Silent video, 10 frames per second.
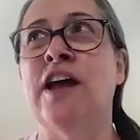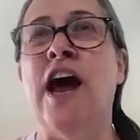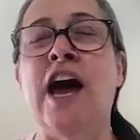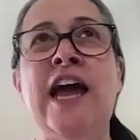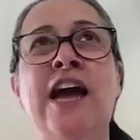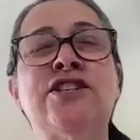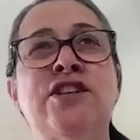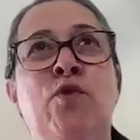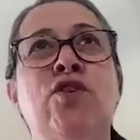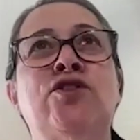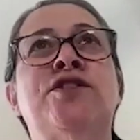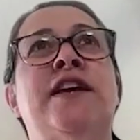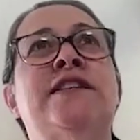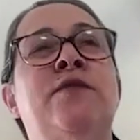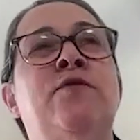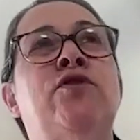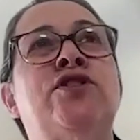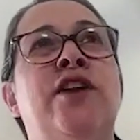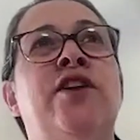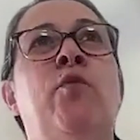I actually watched this. I watched
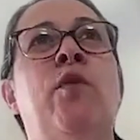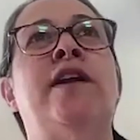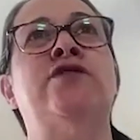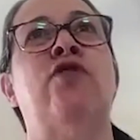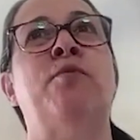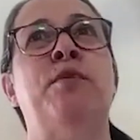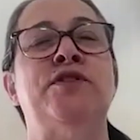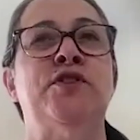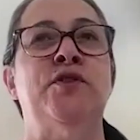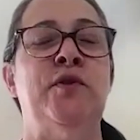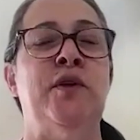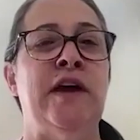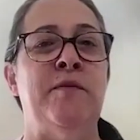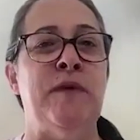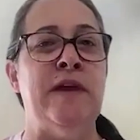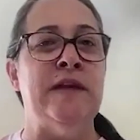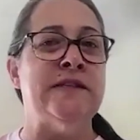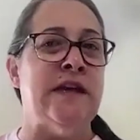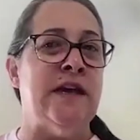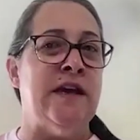Shannon Winings-Roberts, who is
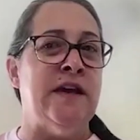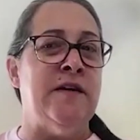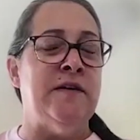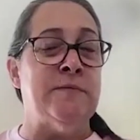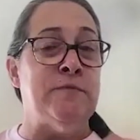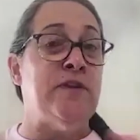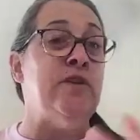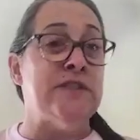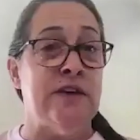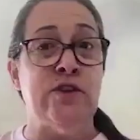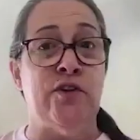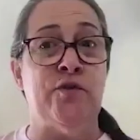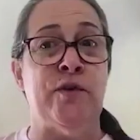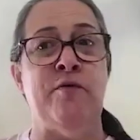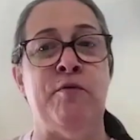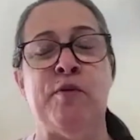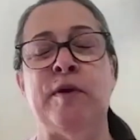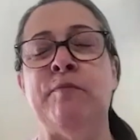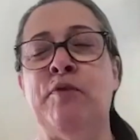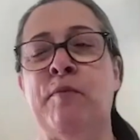somebody that uses their software and
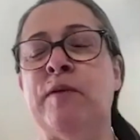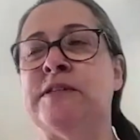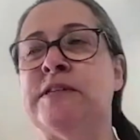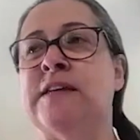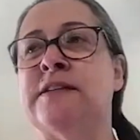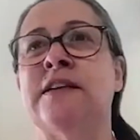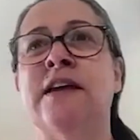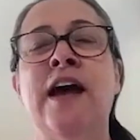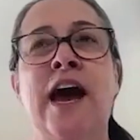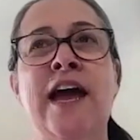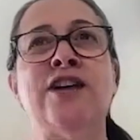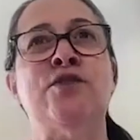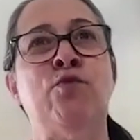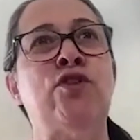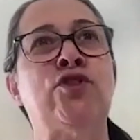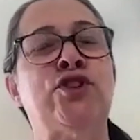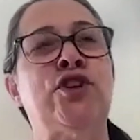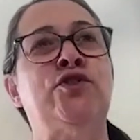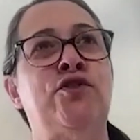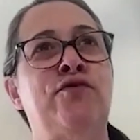promotes us. I actually watched her
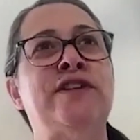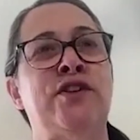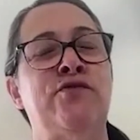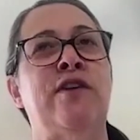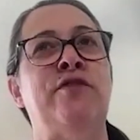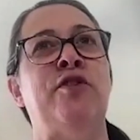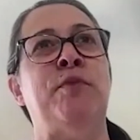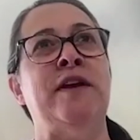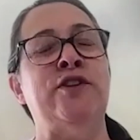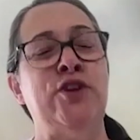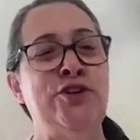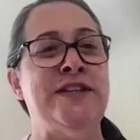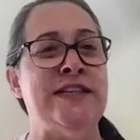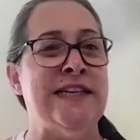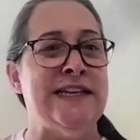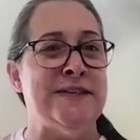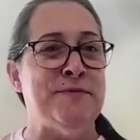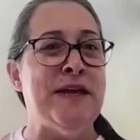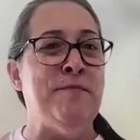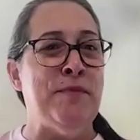do the rescue roundup at Hershey's last
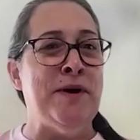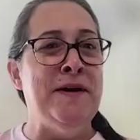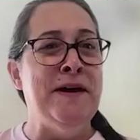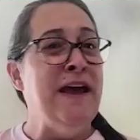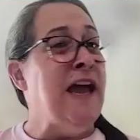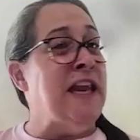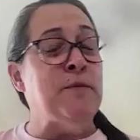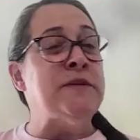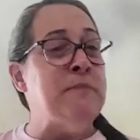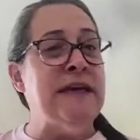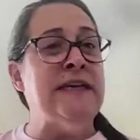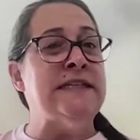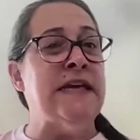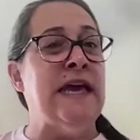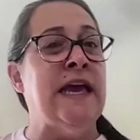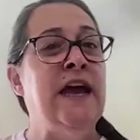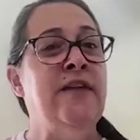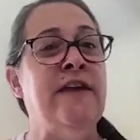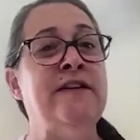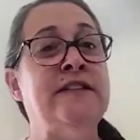September, and it was amazing.
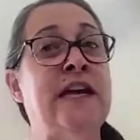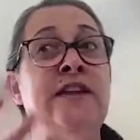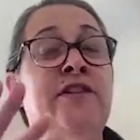There's these